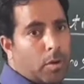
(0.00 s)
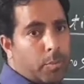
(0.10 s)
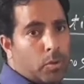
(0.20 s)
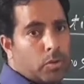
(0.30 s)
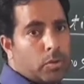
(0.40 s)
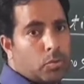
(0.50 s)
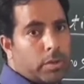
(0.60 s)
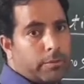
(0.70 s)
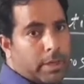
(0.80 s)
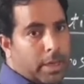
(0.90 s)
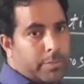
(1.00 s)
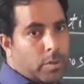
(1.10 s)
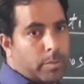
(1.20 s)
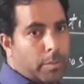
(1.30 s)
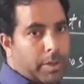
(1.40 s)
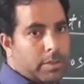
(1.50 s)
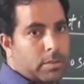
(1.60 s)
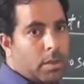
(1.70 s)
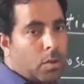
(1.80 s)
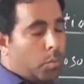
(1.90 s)
of producing 2 different types of gametes,
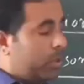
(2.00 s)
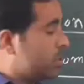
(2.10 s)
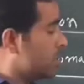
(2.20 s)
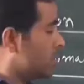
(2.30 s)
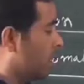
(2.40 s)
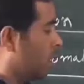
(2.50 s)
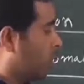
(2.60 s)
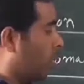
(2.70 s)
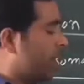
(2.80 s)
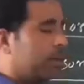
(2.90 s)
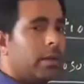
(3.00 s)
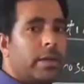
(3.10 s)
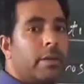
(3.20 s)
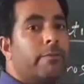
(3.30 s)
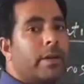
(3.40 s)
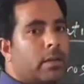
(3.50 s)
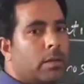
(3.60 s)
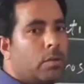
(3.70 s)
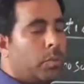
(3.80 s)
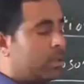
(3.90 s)
which is quite
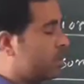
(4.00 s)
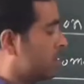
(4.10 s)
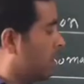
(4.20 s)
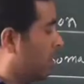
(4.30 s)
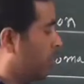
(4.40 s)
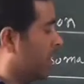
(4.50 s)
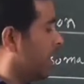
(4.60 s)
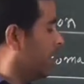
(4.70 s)
different, which is pretty